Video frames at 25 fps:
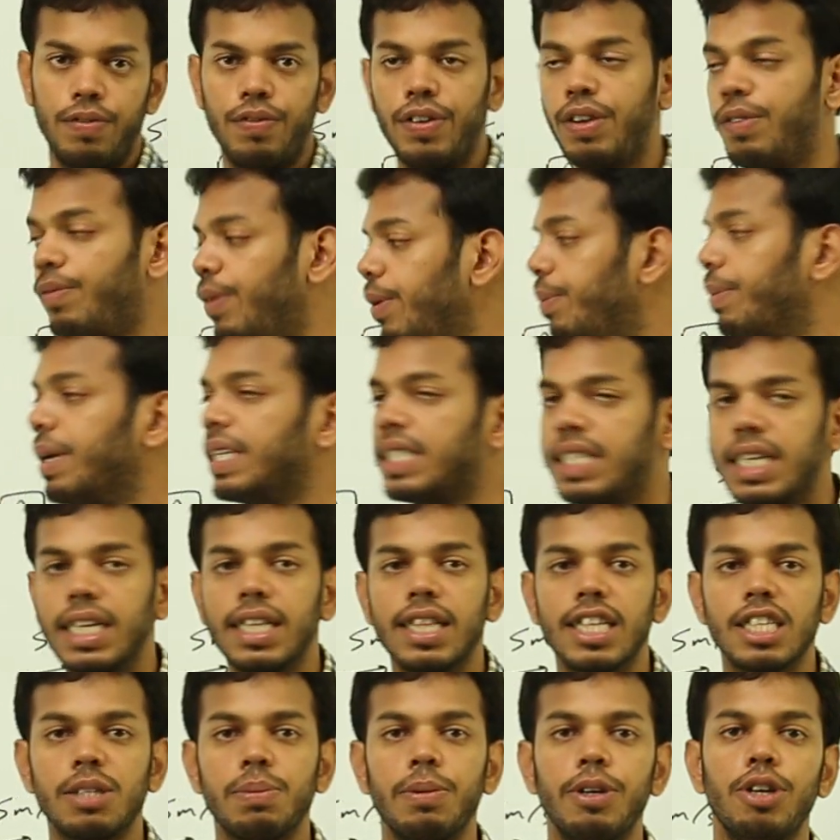will be measuring
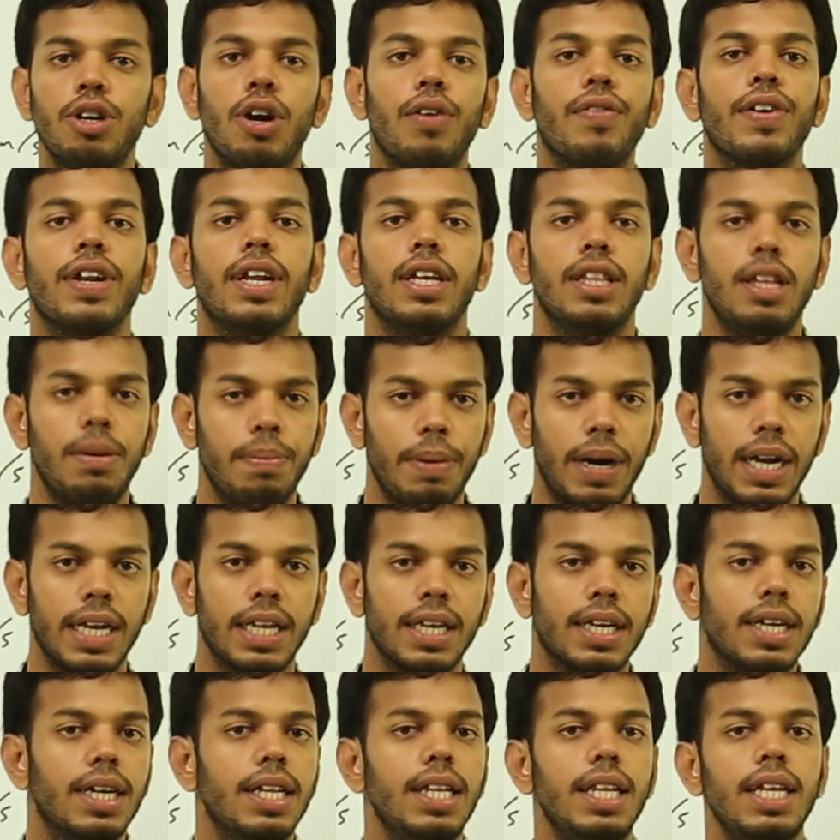the speed of another
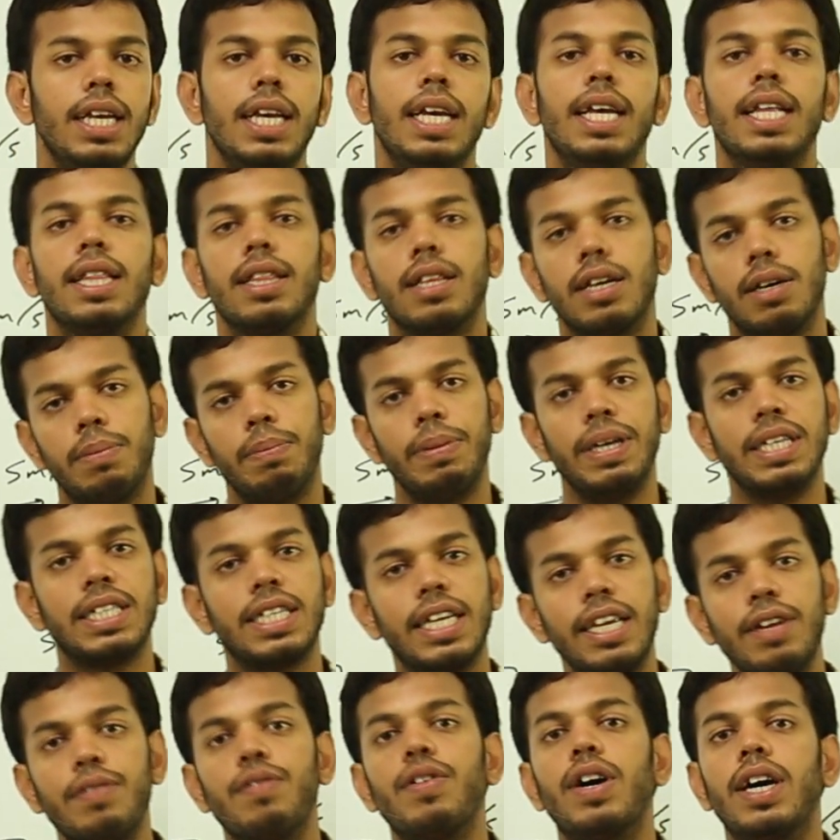particle the
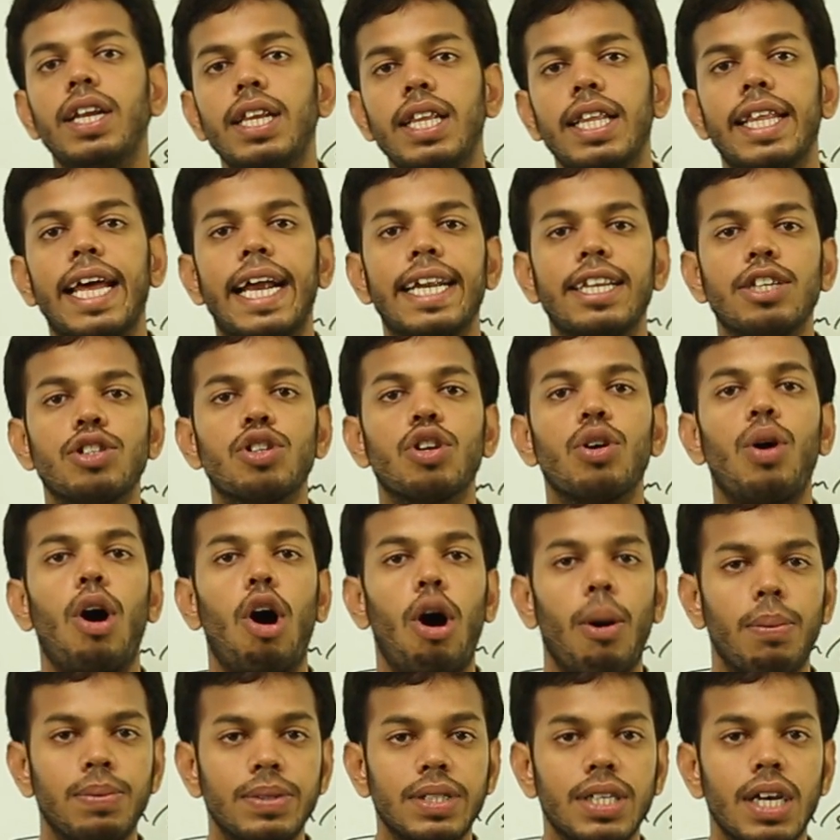measuring one that is the
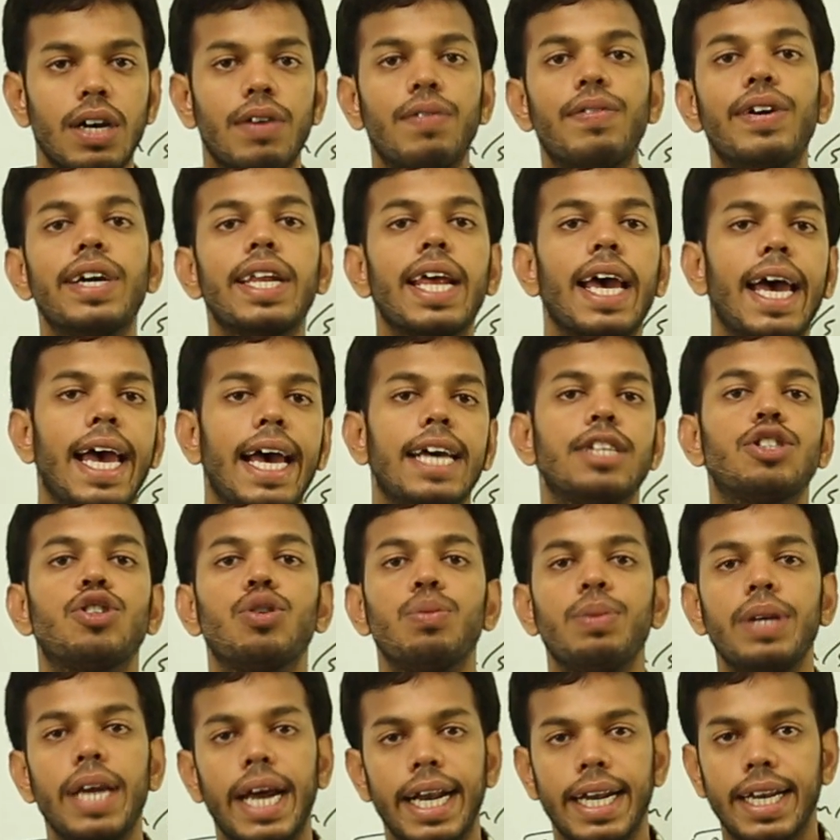observer has to
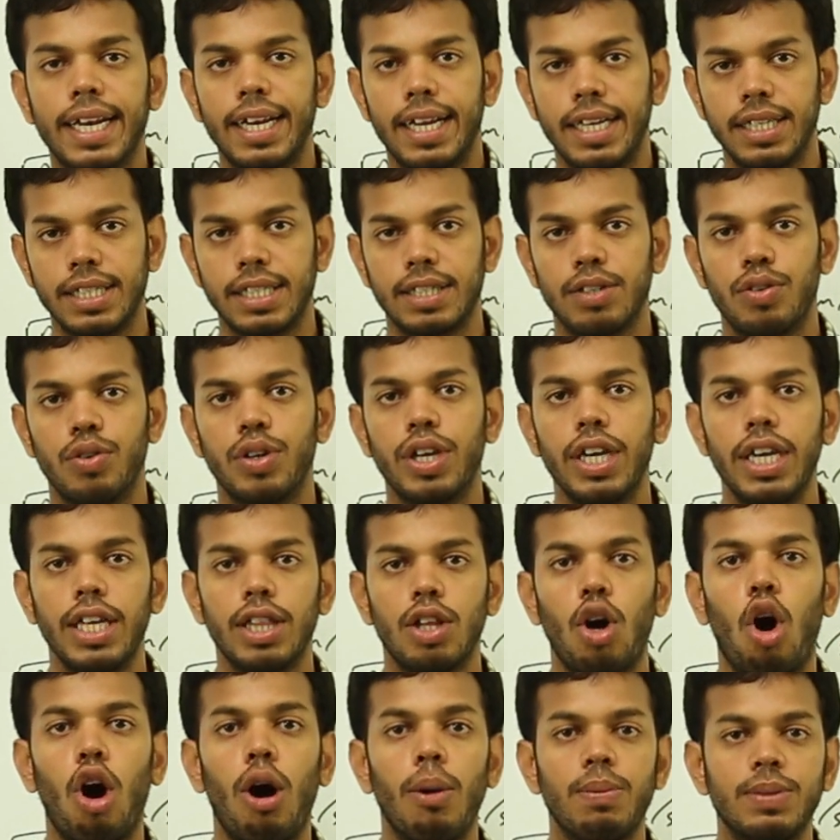be at rest okay
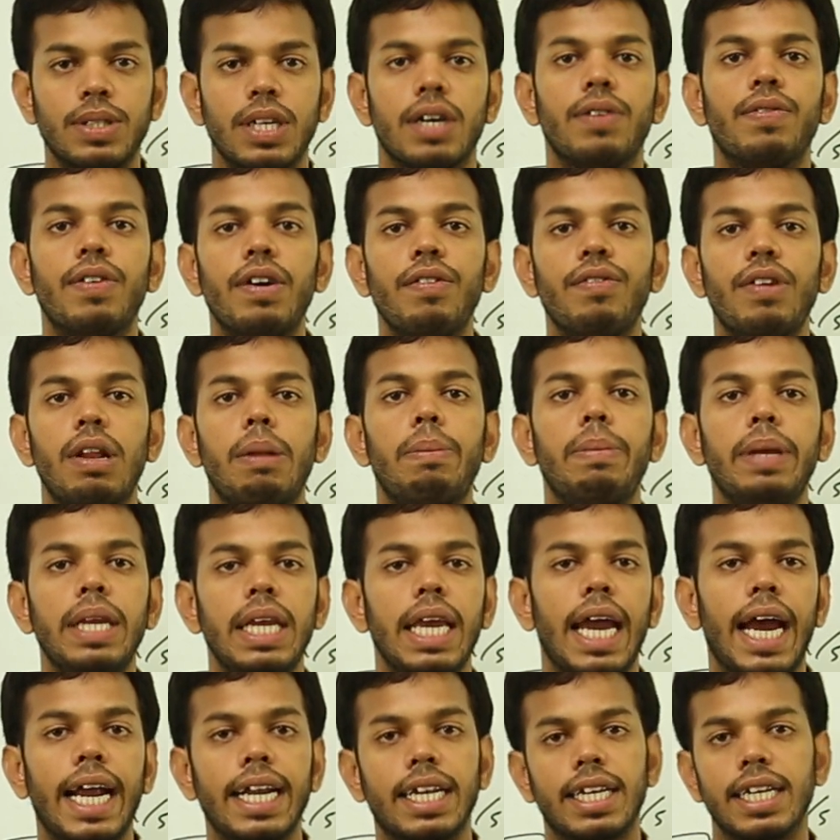the observer will
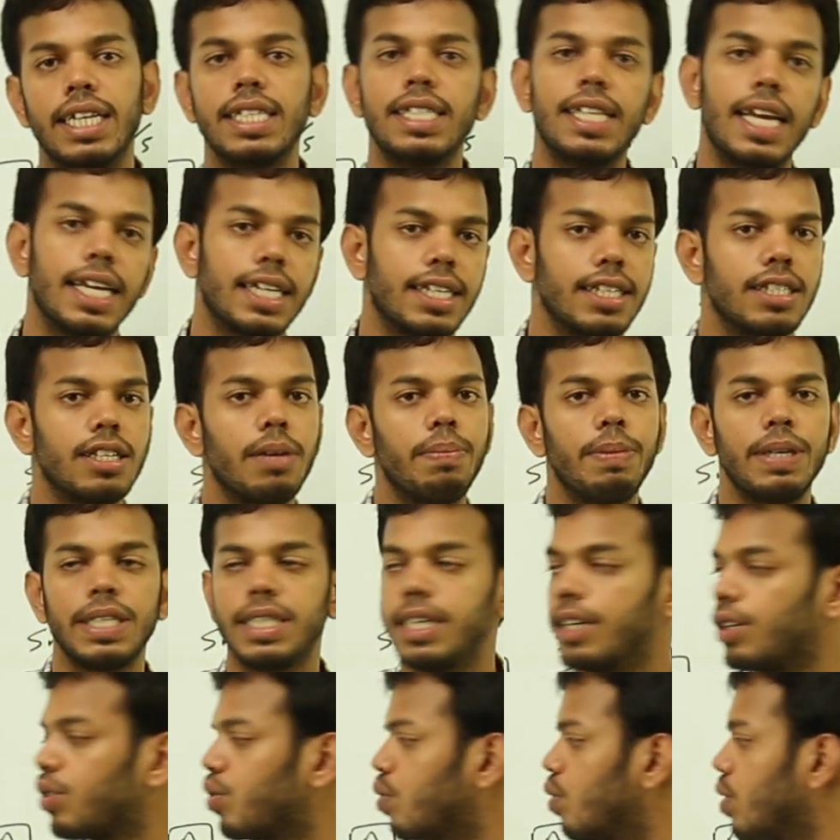be at rest that is the
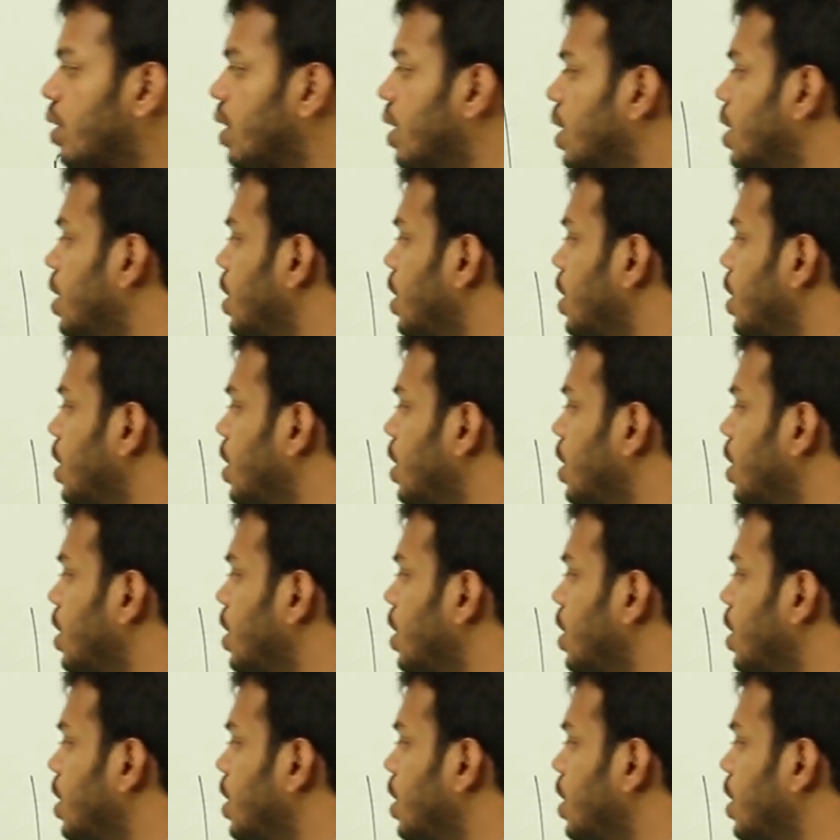basic rule